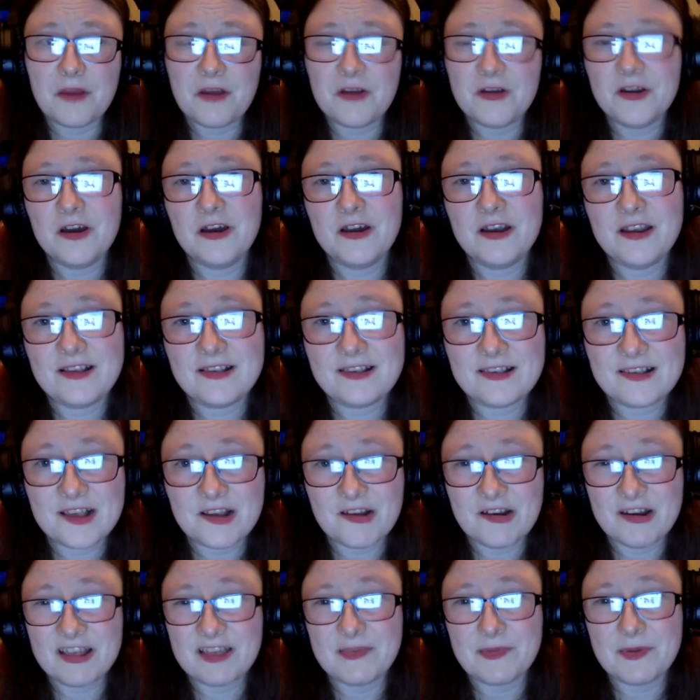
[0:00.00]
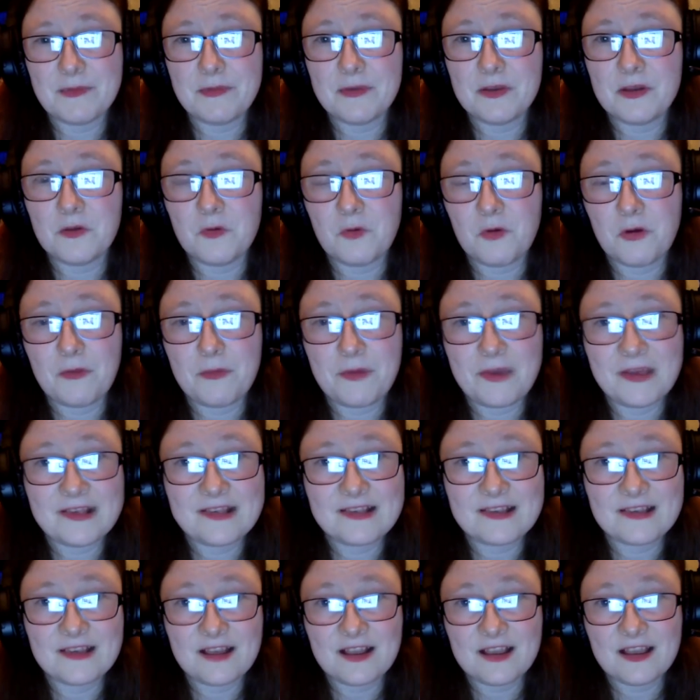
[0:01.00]
are not necessarily the people who were
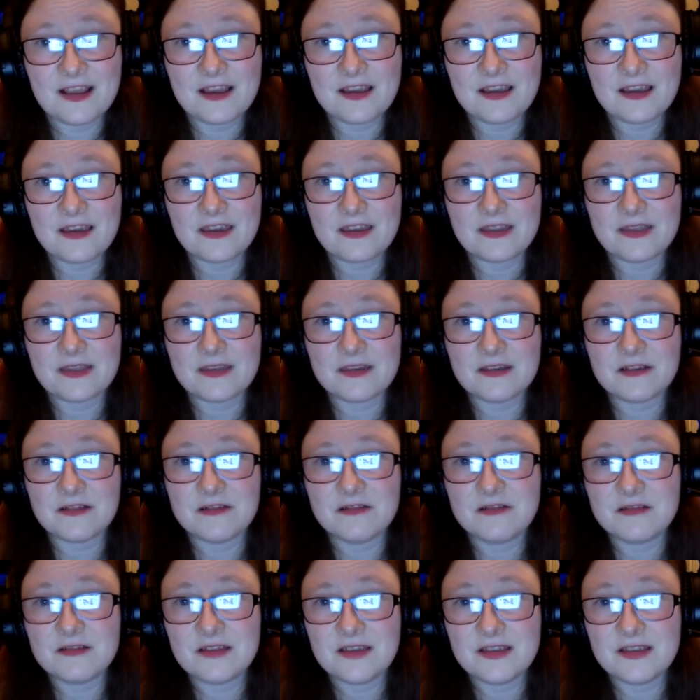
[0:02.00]
best selling in their